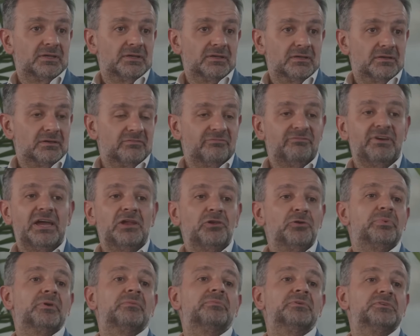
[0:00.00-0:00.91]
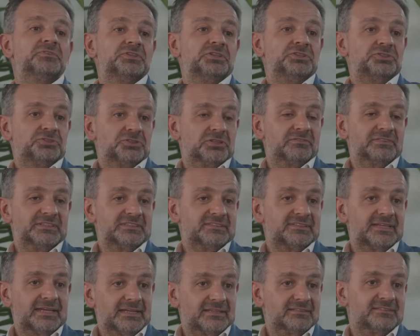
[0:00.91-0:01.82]
value proposition of
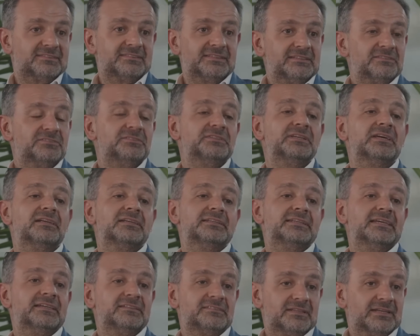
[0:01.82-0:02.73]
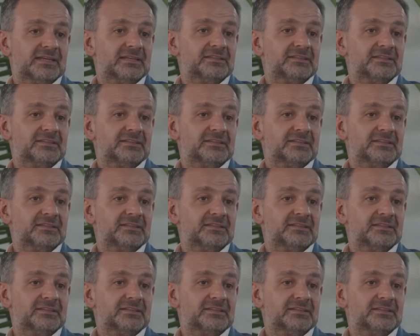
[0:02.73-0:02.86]
ESSEC since the early days in